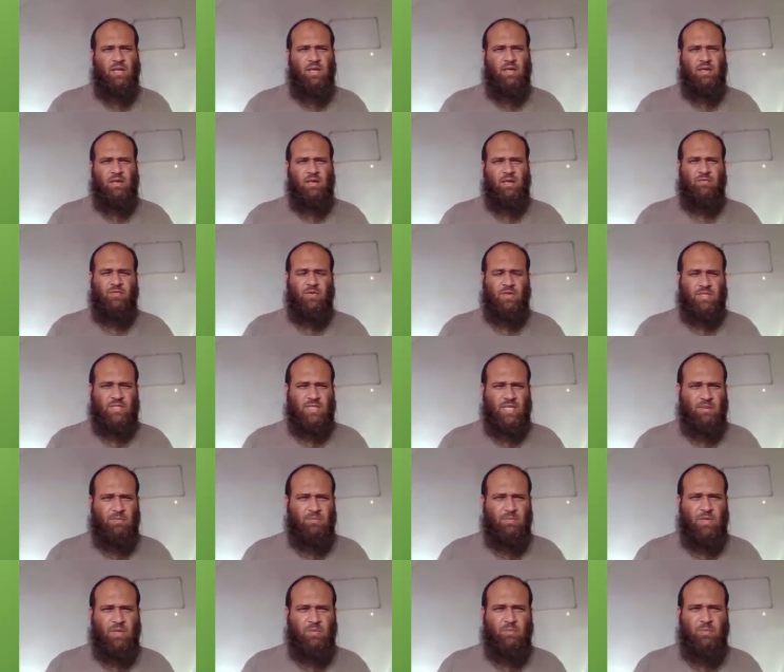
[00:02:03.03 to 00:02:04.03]
For
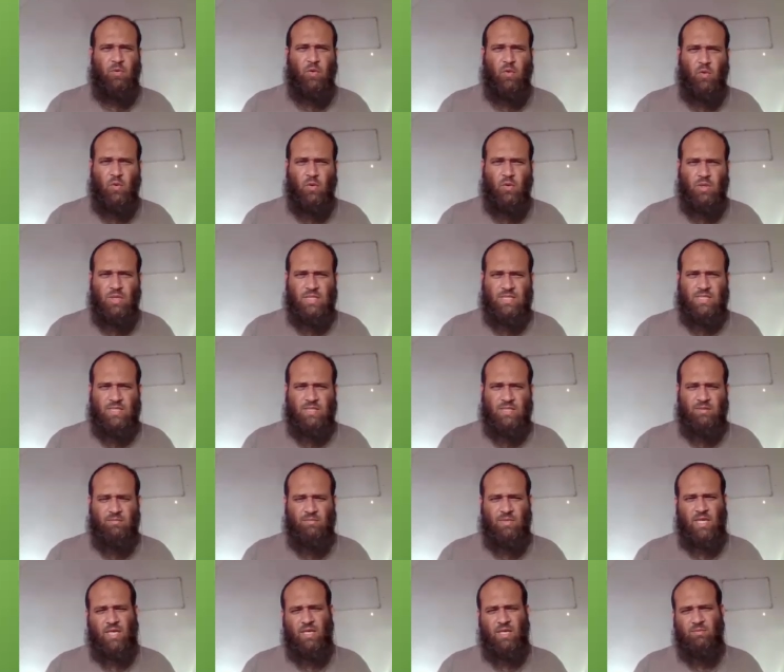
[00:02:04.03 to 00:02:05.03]
example, pools
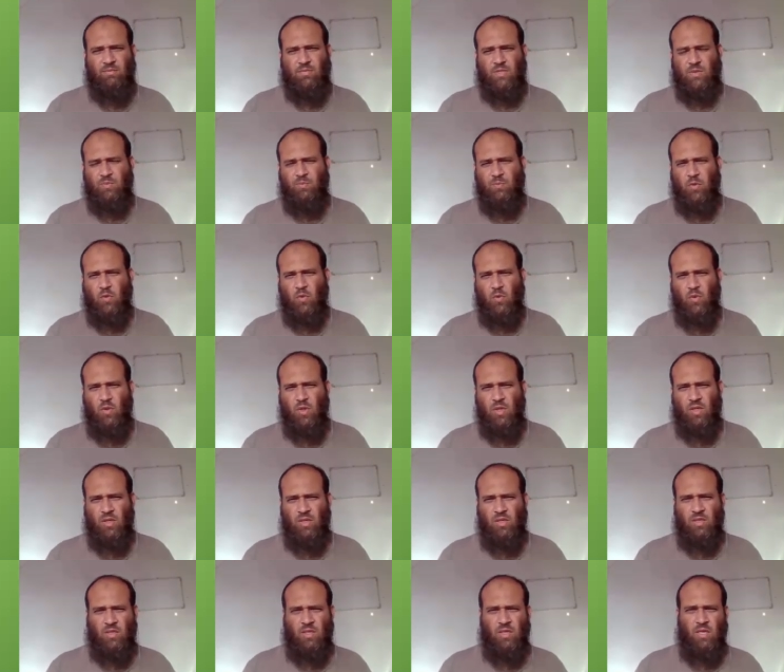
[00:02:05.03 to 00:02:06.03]
becomes
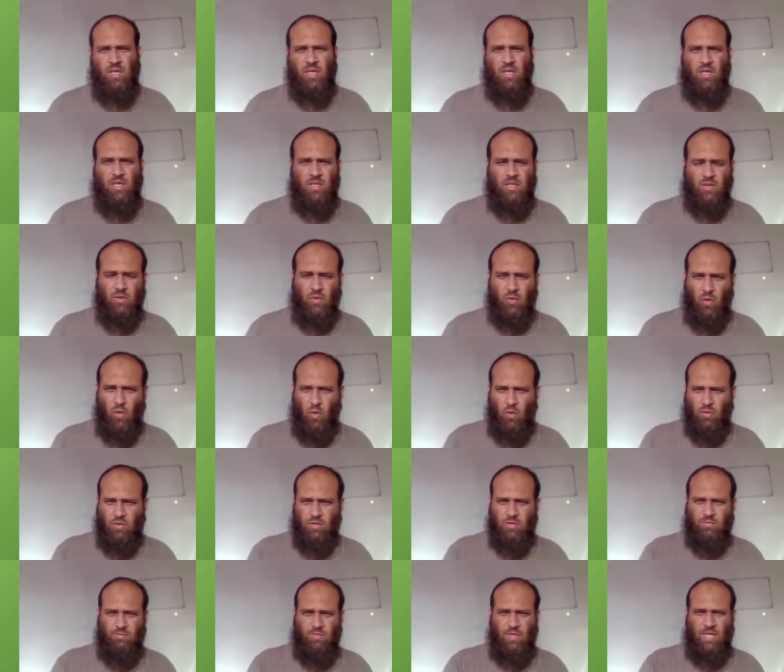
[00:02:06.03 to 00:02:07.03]
pool,
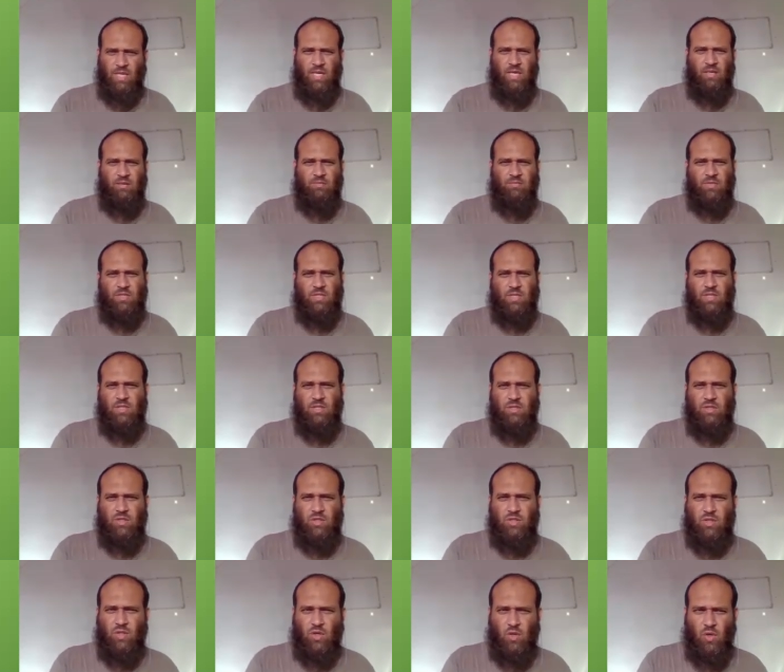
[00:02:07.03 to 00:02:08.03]
rose becomes
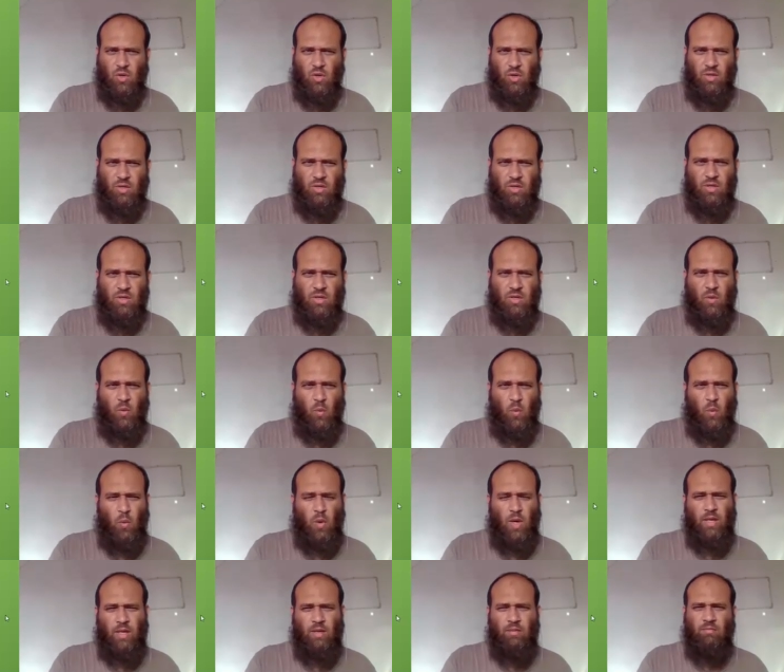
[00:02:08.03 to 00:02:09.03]
sword,
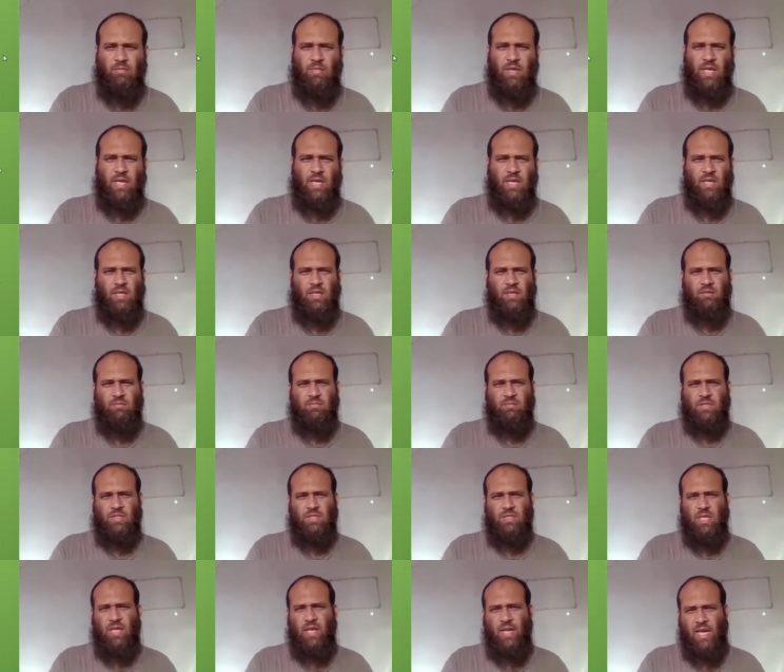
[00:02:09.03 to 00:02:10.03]
one
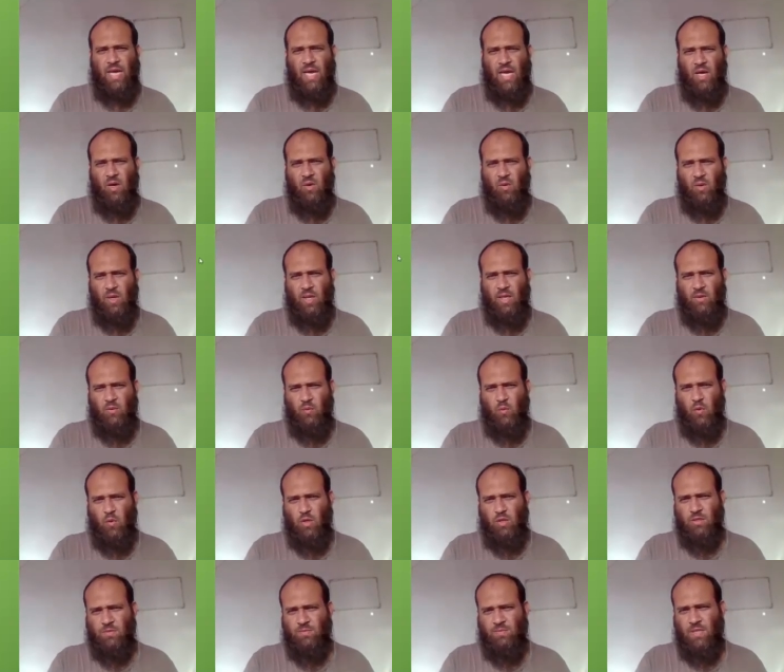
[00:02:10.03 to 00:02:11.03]
becomes now, and
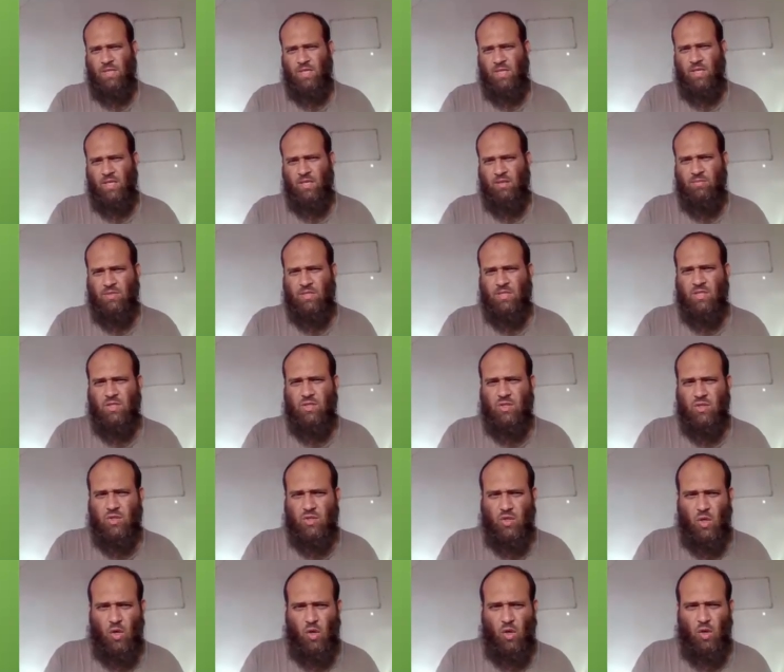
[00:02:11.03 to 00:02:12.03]
was becomes
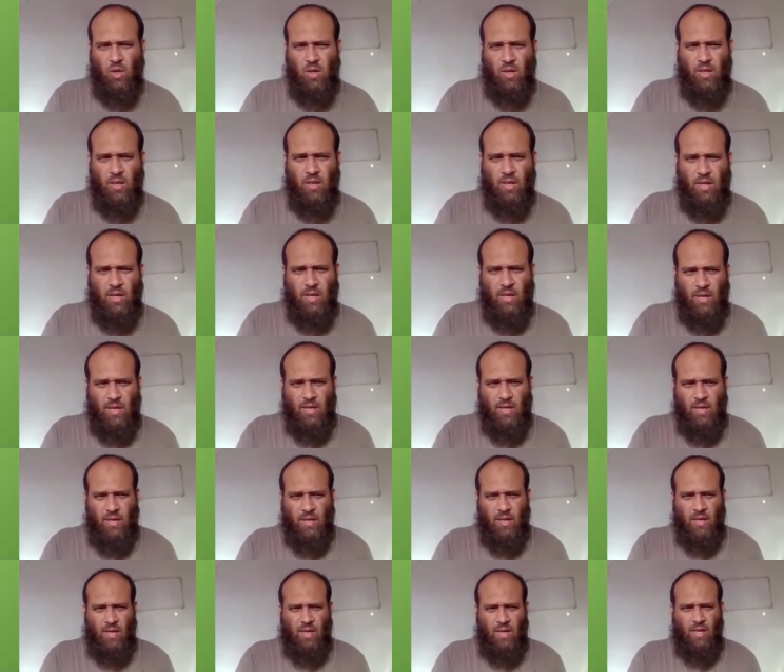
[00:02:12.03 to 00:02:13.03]
saw.
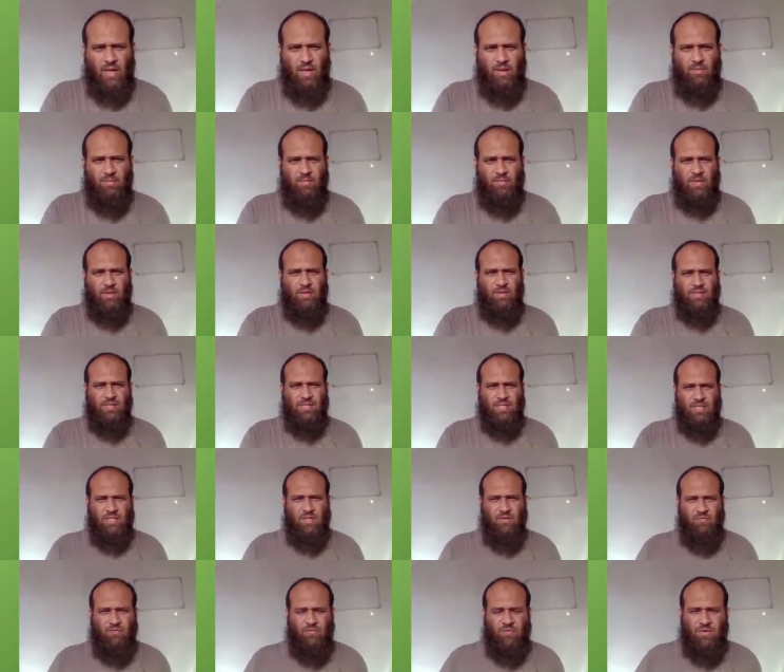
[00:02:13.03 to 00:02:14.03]
This is
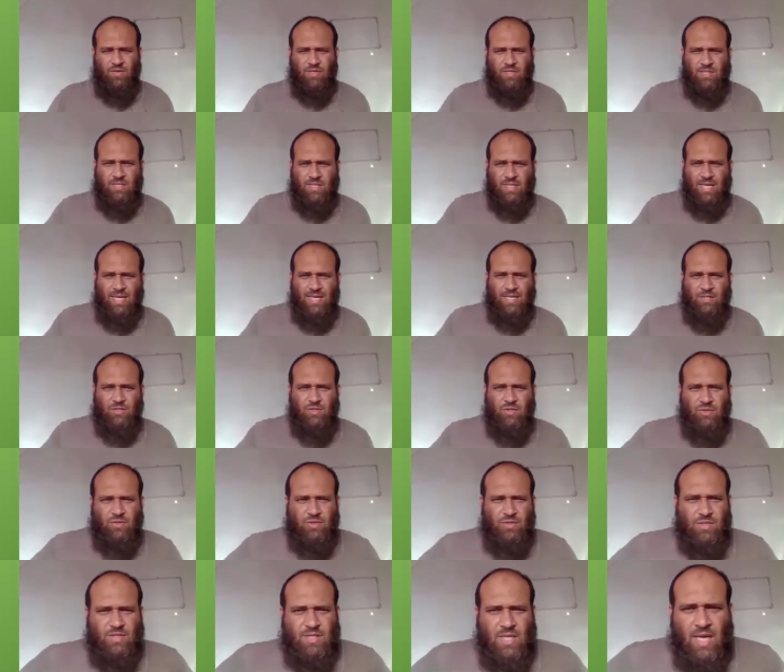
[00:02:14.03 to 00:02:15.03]
the first
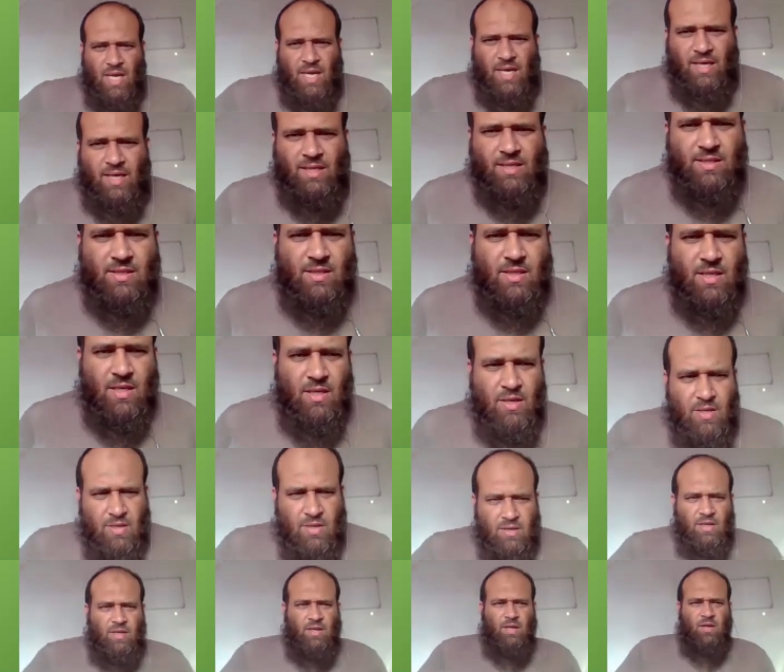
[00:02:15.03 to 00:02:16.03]
exercise.
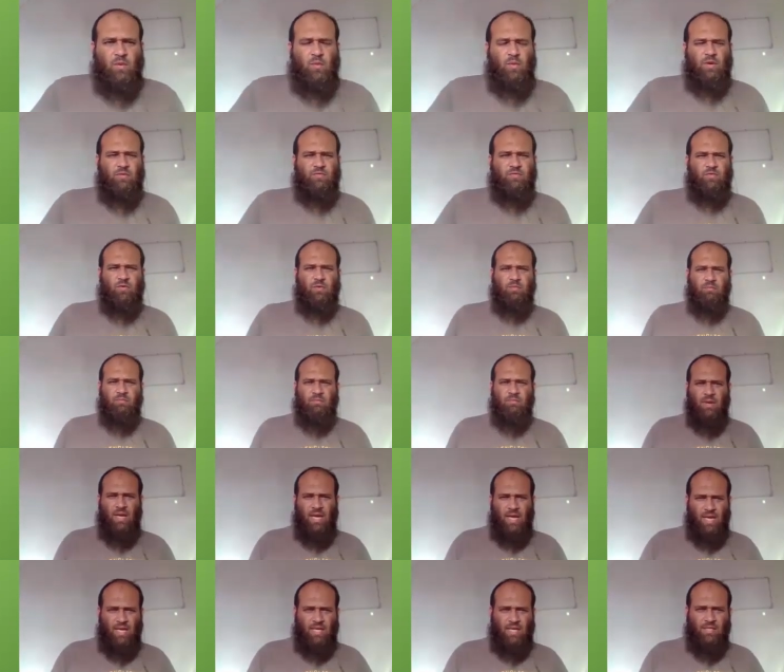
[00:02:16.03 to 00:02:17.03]
We have to
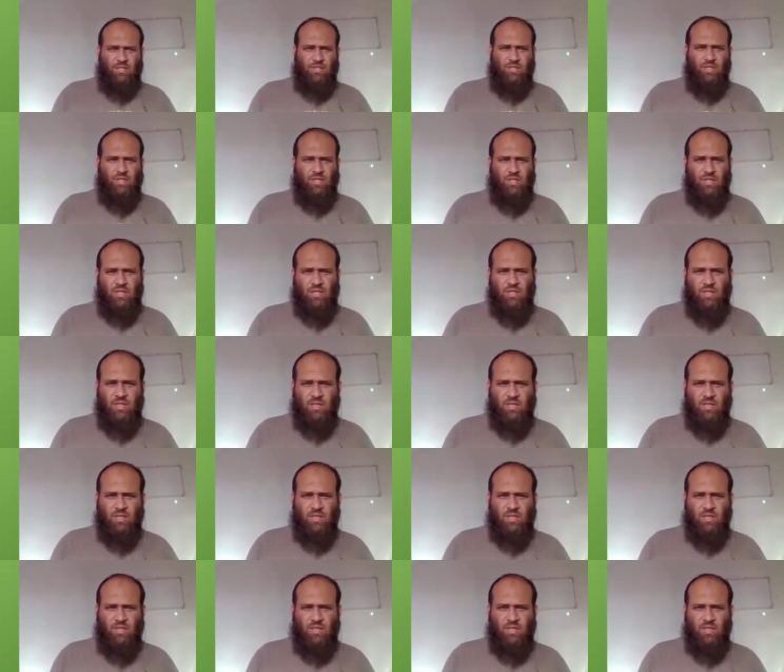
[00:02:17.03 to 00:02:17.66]
match.